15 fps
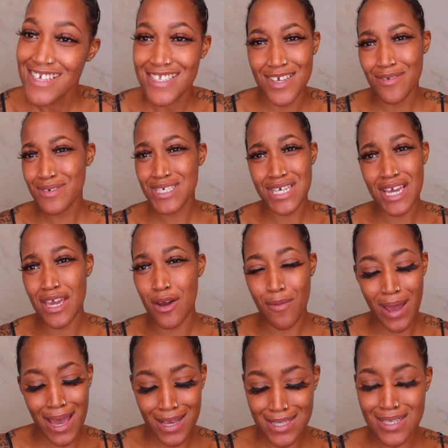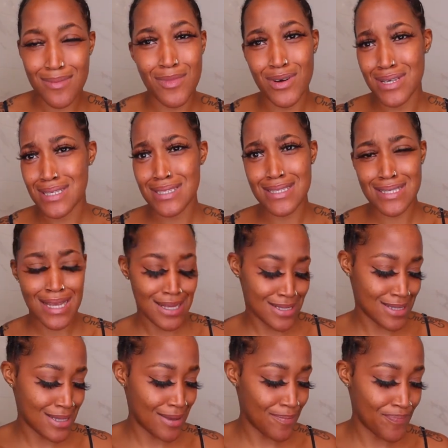Don't share your wax. Come on, it's
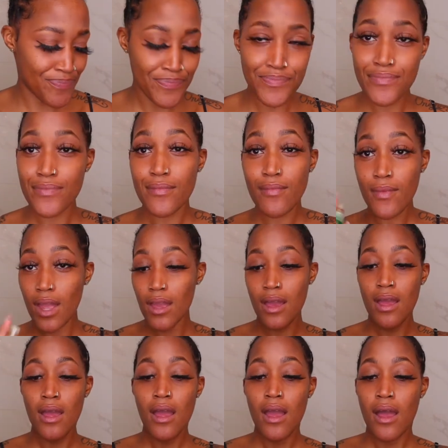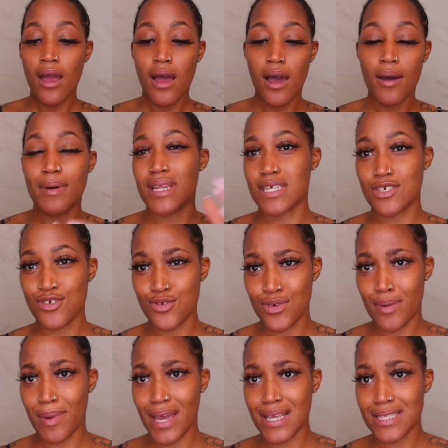disgusting. Unless you're doing
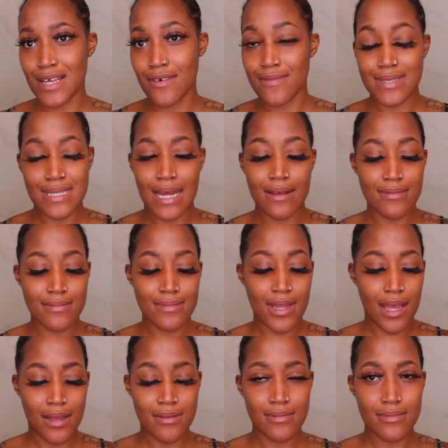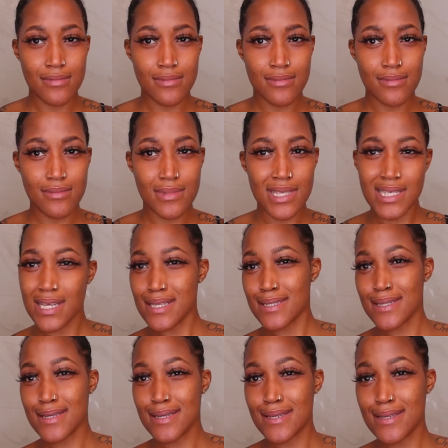it by yourself, it's not that
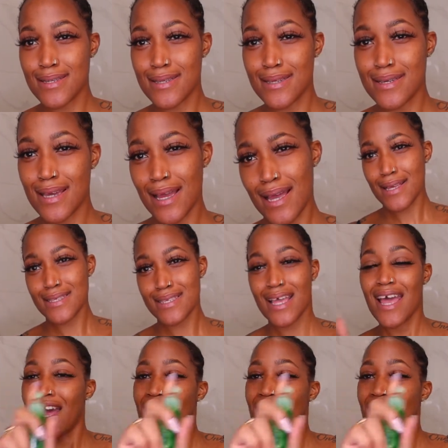disgusting, I guess.